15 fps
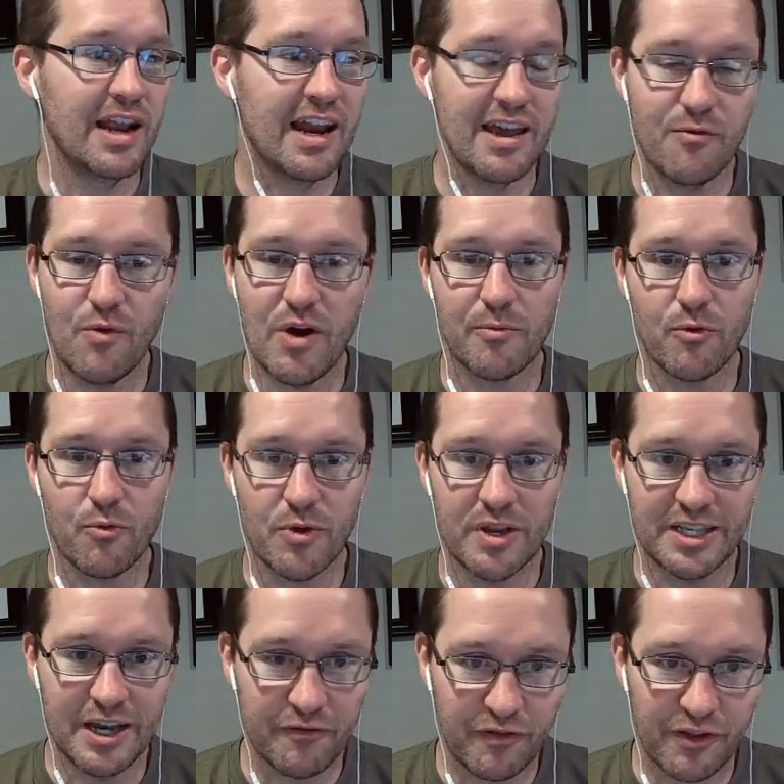at AWeber we
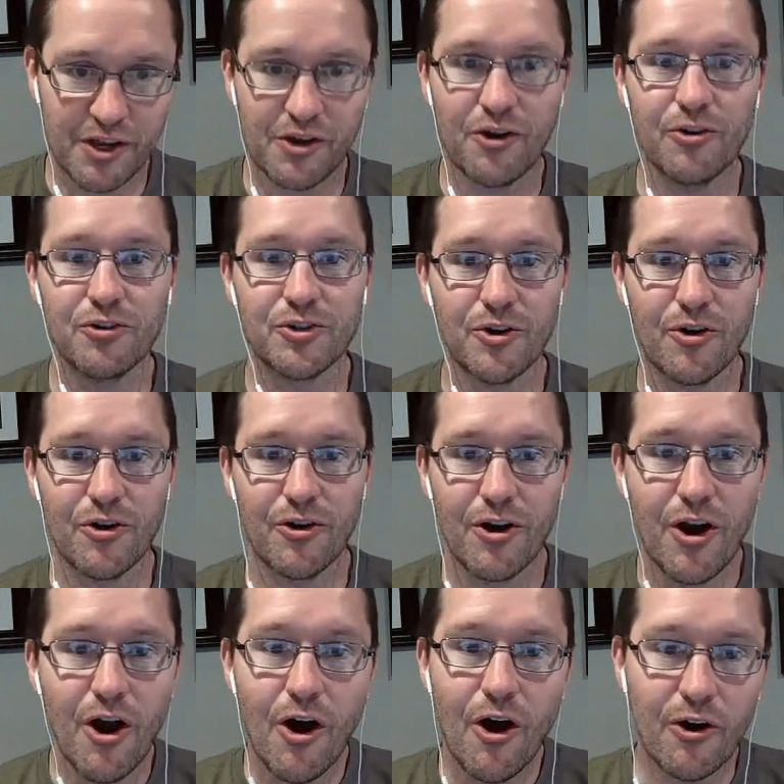definitely encourage our
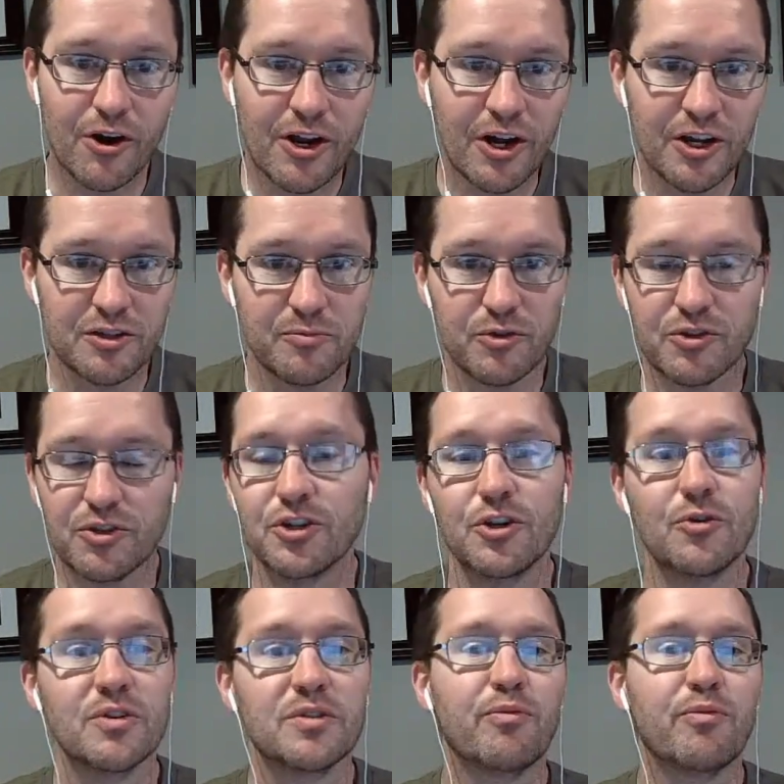our customers to do is